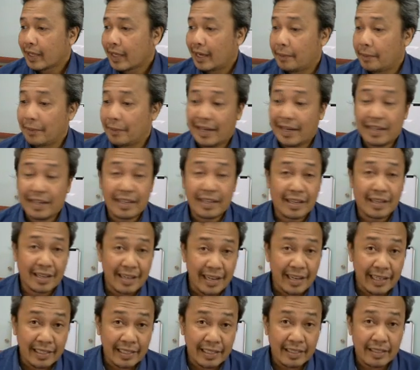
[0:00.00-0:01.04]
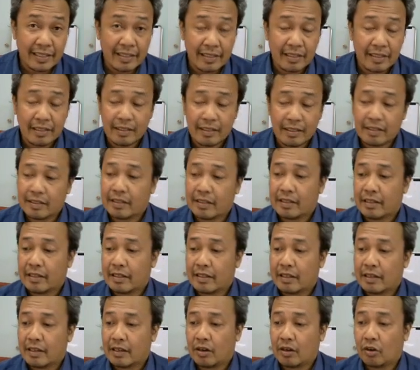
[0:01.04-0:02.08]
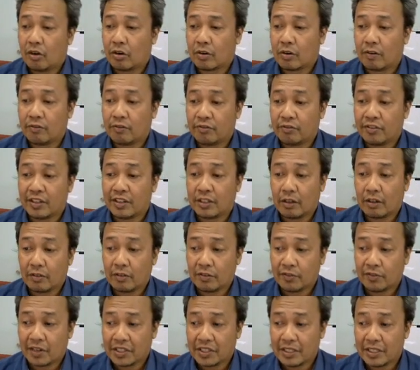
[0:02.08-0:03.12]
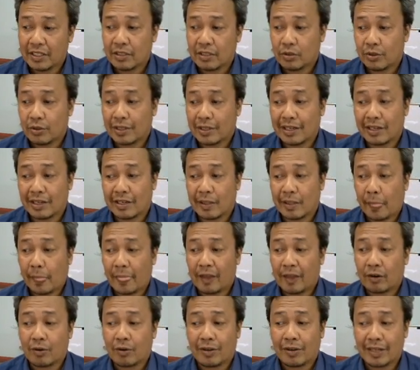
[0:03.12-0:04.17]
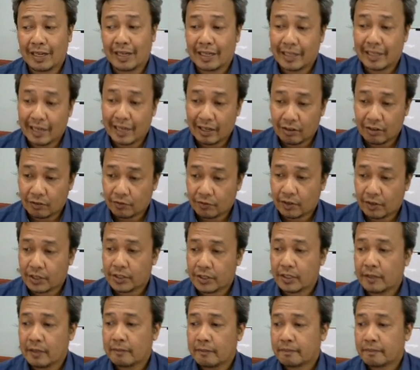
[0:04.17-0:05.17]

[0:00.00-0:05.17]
It may increase or confer novel function, so you call it a gain of function.